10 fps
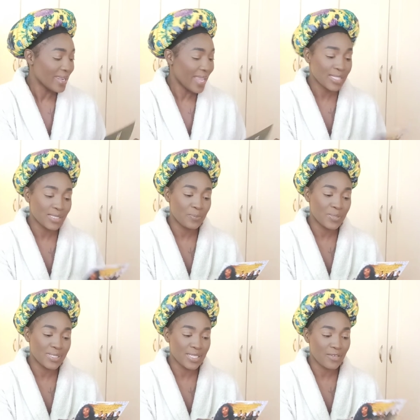next
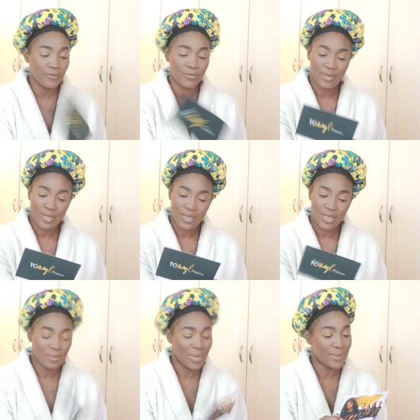piece of
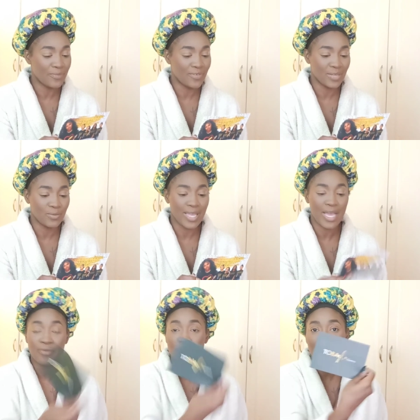pamphlet we
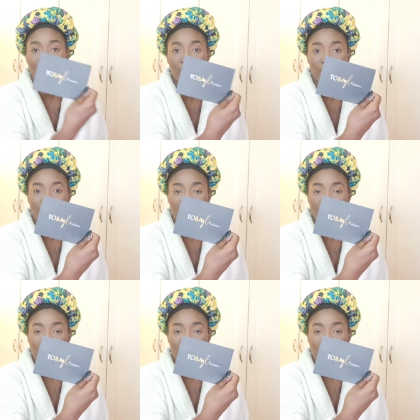have Tobaglo